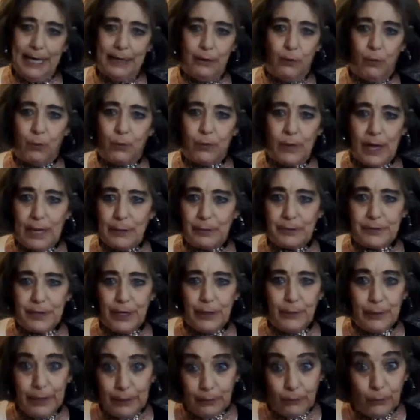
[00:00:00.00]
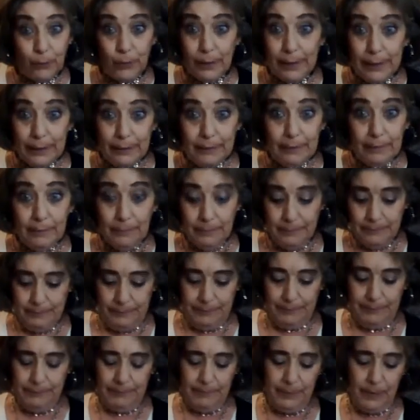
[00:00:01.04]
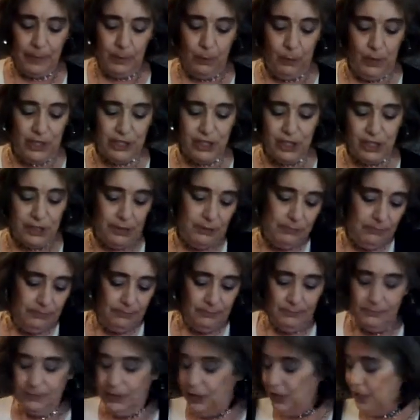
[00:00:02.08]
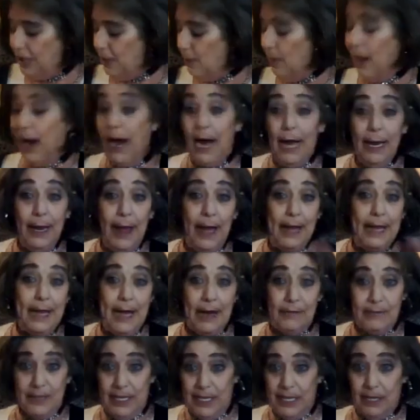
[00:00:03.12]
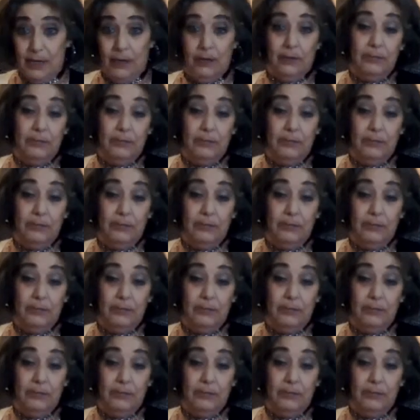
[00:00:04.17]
looked like with no hair on it, which I like having hair,